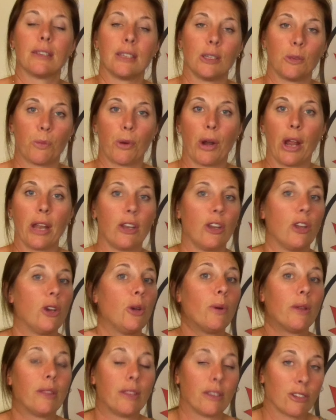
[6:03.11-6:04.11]
it's brand
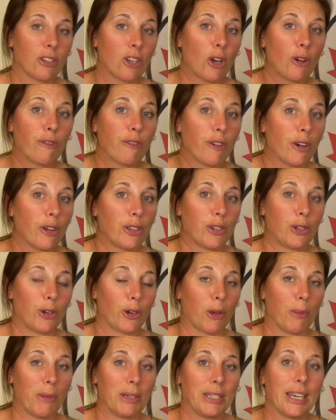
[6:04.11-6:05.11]
new and there's no further
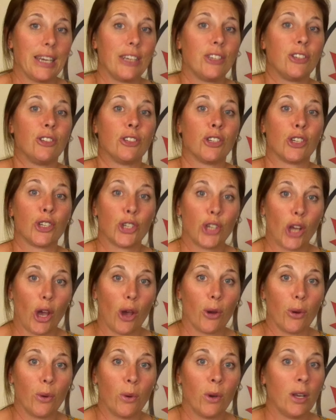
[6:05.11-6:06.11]
documentation to
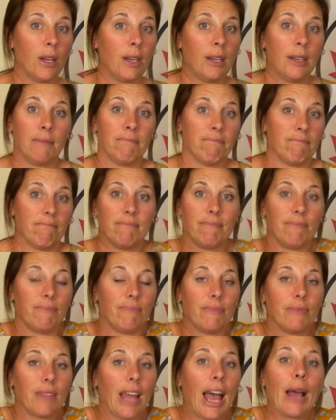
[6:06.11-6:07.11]
show
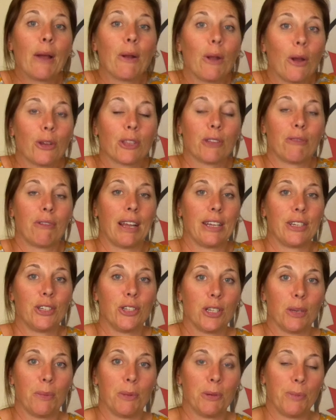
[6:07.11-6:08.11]
how long the
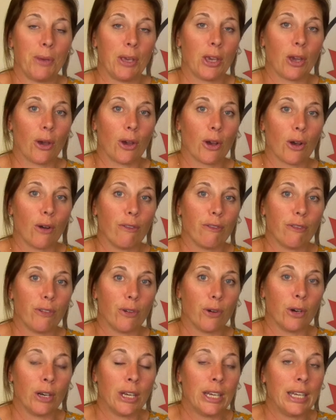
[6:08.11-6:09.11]
relationship has been going on
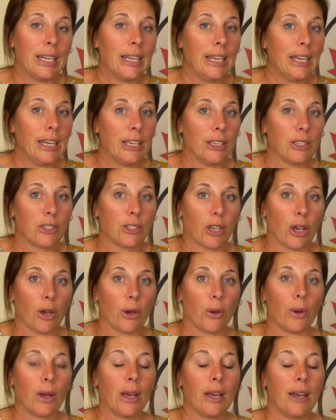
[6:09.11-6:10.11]
for.
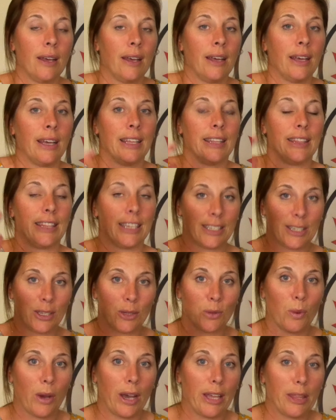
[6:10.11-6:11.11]
So this
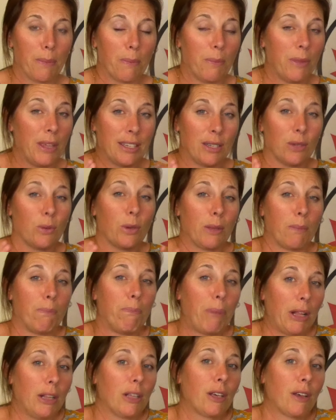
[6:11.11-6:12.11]
is where the, this is where the
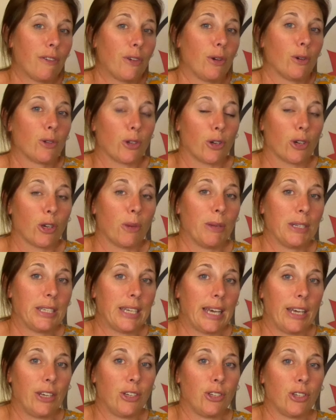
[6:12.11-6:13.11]
bulk of your
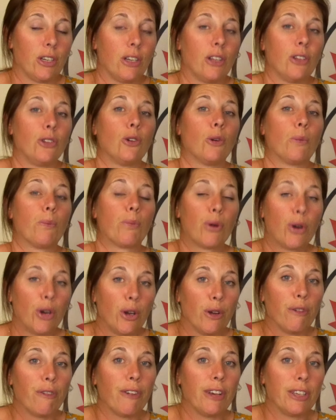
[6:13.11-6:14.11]
documentation and your
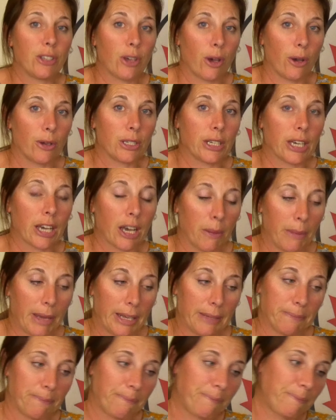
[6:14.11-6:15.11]
proof is going to come in.